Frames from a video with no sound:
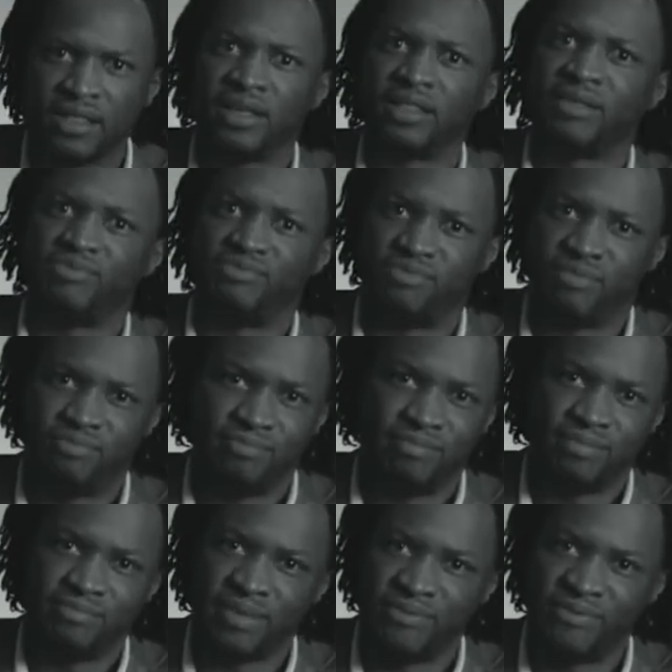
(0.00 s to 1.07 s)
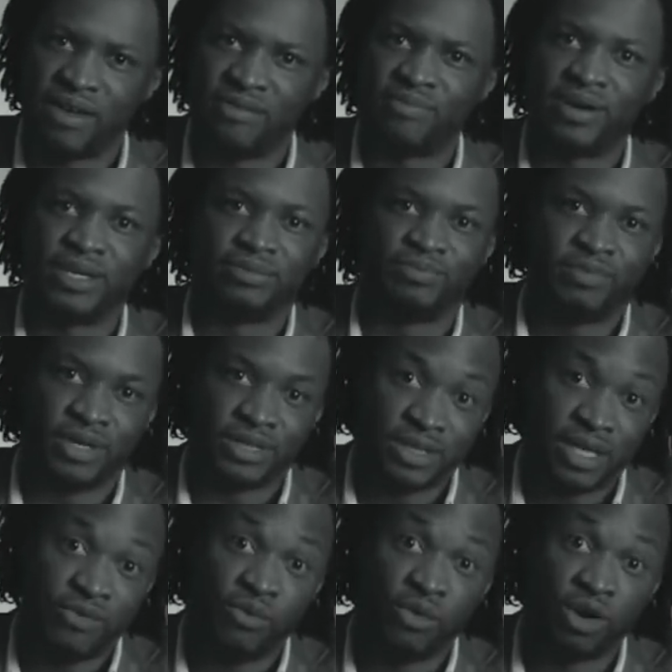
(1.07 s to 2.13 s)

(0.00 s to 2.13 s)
I think my favorite person I've